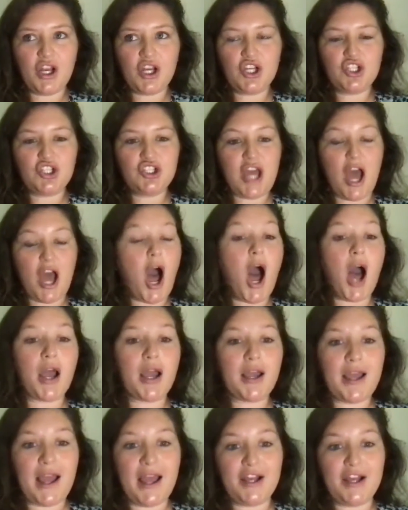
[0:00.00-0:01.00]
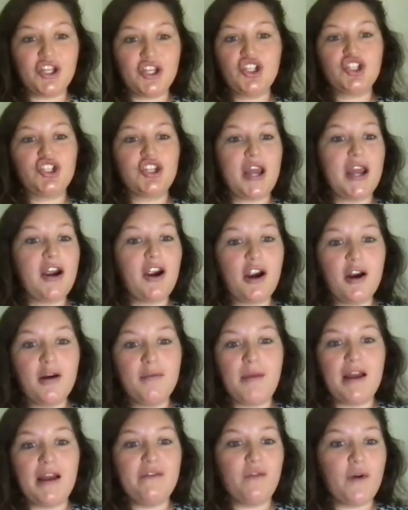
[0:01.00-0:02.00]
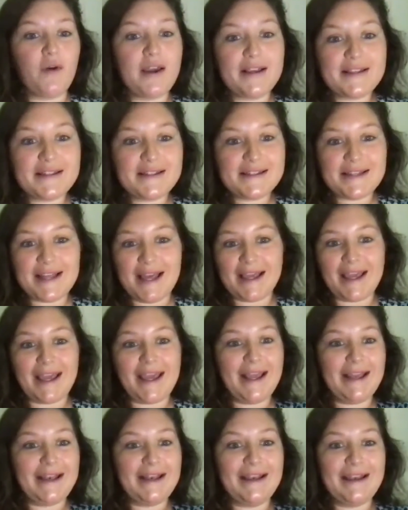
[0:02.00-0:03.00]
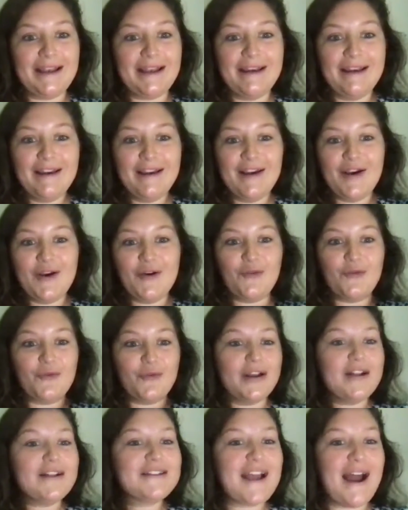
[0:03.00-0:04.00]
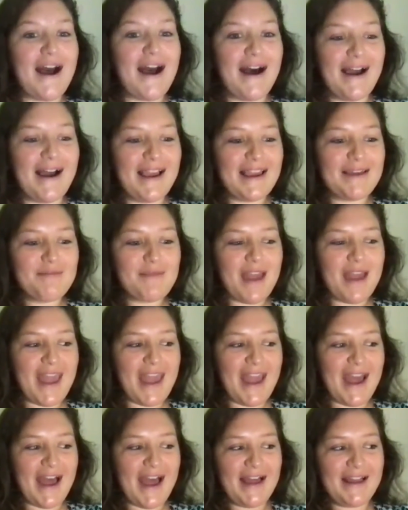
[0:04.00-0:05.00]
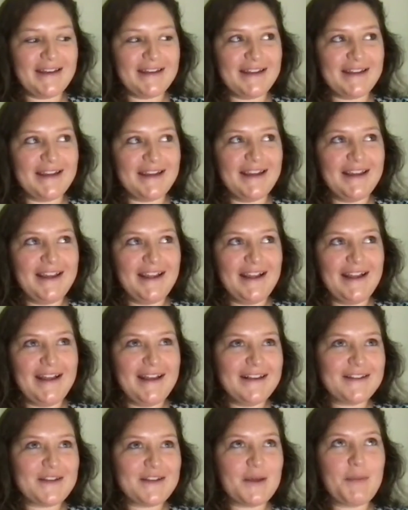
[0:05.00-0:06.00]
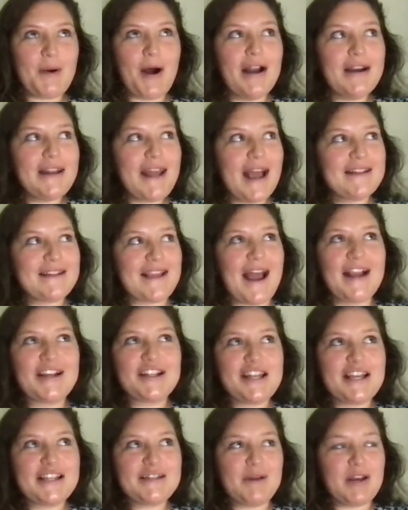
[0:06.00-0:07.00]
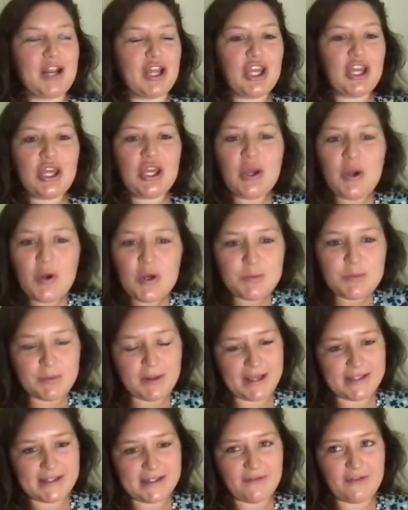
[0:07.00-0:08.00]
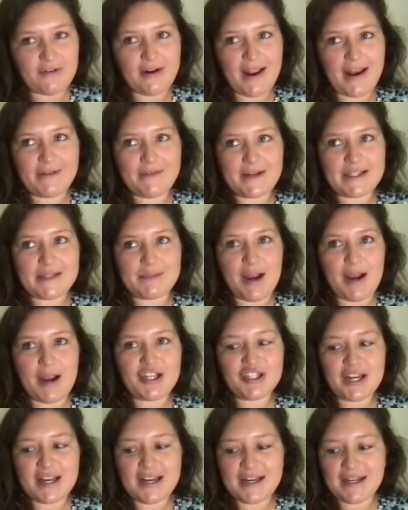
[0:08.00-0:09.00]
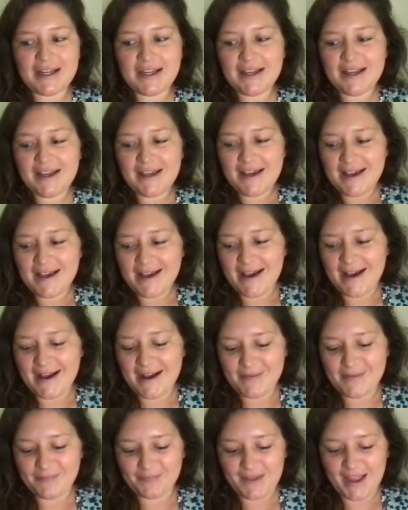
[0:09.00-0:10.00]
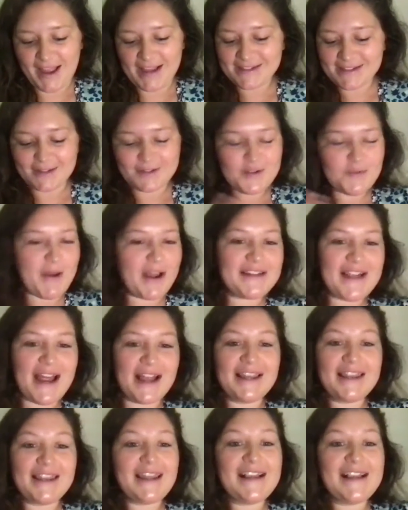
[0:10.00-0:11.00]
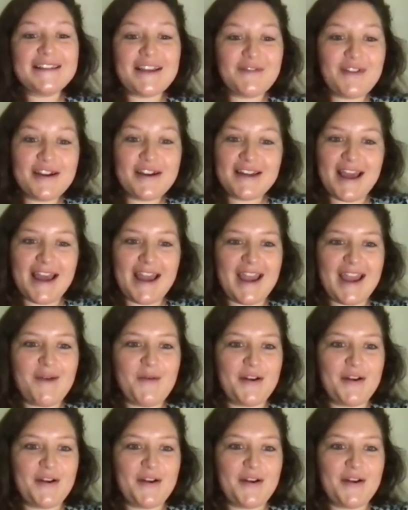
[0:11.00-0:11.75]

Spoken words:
talk and share my voice, like in real time. And so the podcast actually has been a huge place of creative expression. I still do my 10 things every day, which